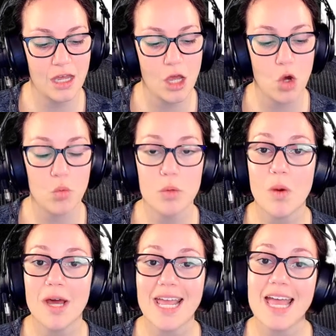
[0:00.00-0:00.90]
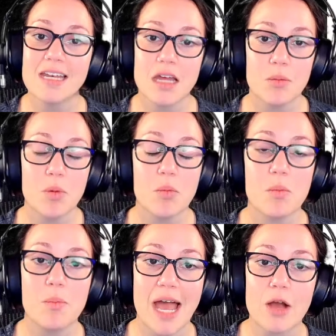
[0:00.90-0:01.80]
we want to end up
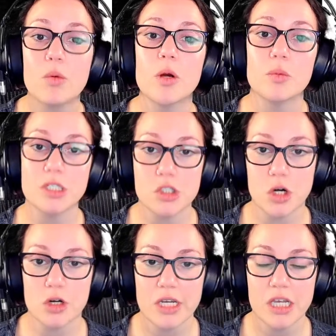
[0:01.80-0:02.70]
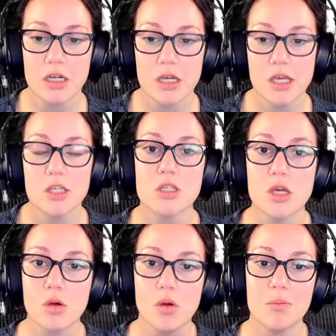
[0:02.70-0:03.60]
back where we started.
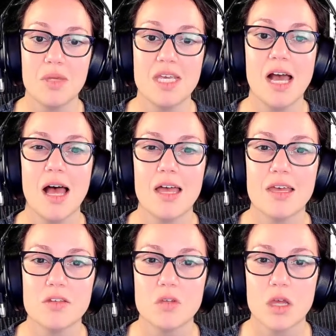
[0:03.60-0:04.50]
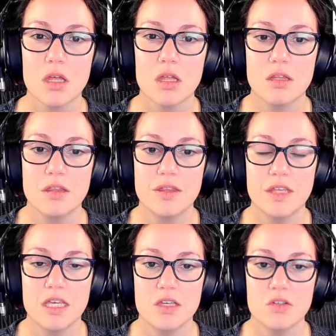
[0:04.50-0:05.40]
So because
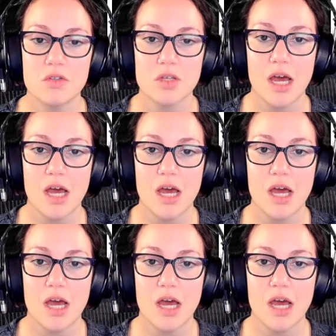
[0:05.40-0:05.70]
these